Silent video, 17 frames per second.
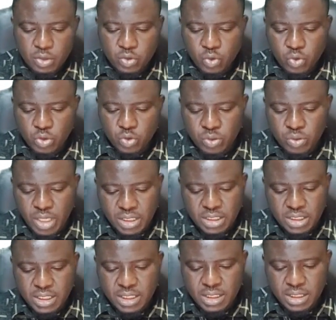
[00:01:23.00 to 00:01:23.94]
2 into
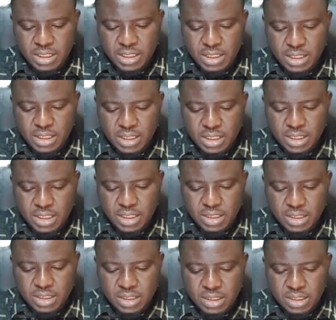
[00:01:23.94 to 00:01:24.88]
13
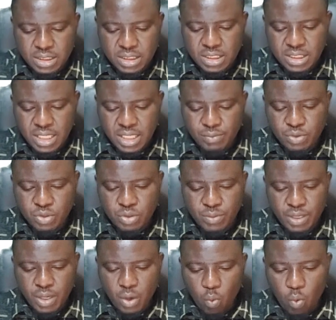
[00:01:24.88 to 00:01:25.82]
is 6 times
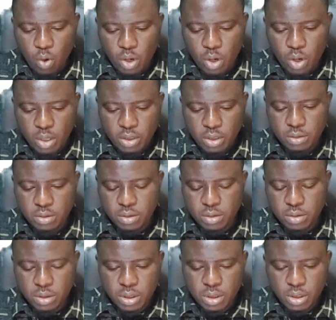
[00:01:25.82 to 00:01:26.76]
remainder 1.
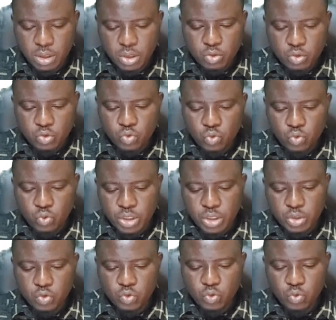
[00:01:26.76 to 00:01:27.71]
2
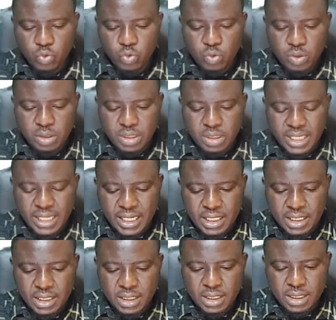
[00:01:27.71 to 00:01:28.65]
into
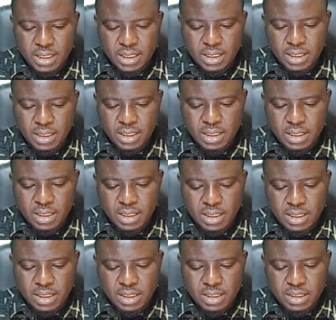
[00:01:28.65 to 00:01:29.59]
10
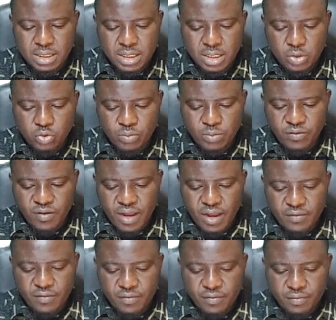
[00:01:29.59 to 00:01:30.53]
is said to be
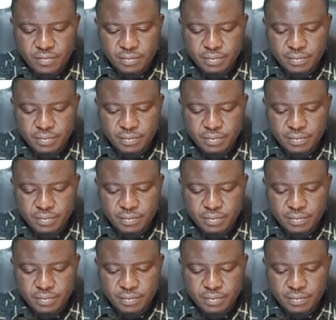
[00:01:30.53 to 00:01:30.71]
5.